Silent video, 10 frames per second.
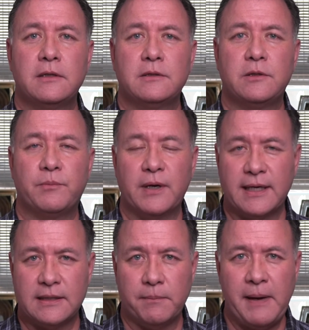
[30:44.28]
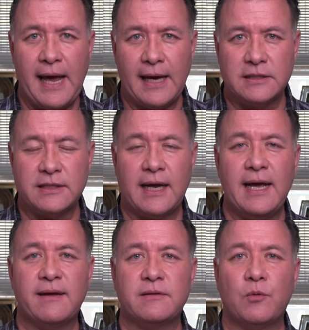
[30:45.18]
to bring it to pass, and I
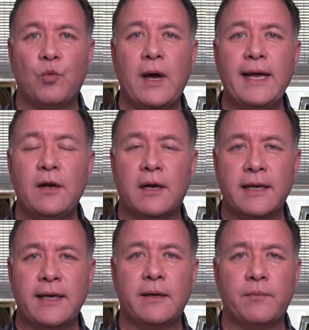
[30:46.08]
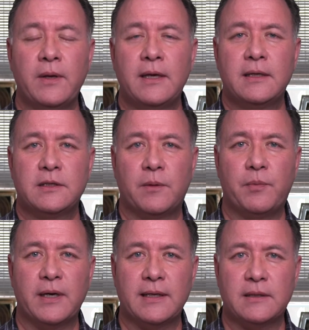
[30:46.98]
have to wait on Him to
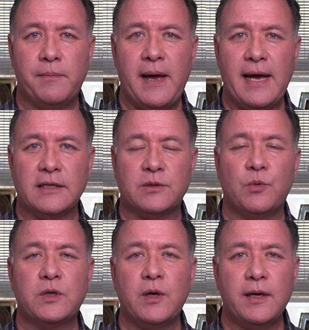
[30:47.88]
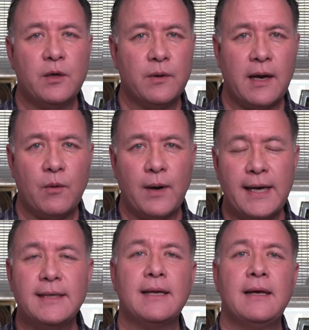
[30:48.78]
bring it to pass. And what do I do when I
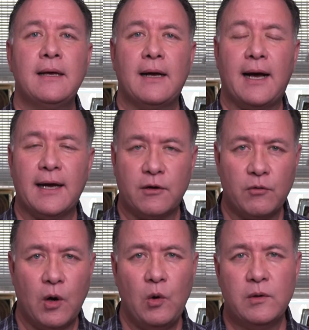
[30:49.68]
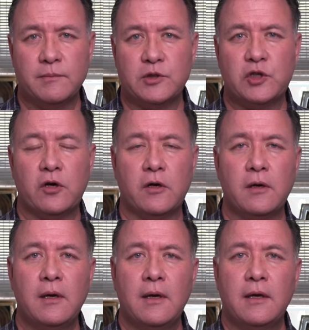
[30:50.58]
wait? I grow and mature
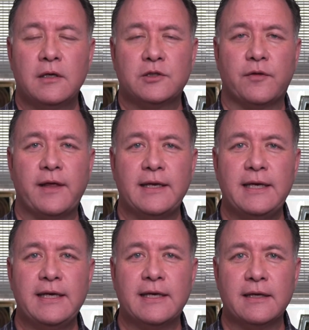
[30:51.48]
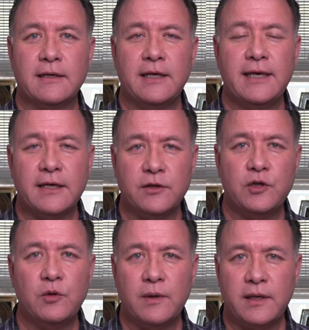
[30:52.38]
so that He can He can
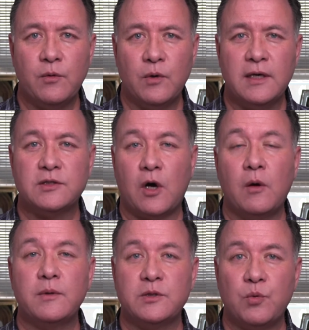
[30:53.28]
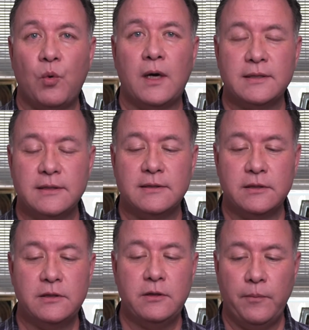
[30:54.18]
do what He has always wanted to
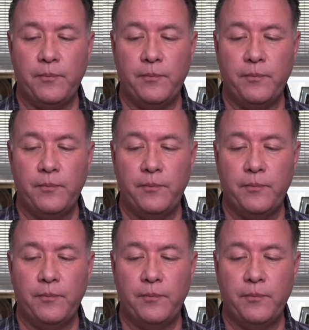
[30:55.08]
do.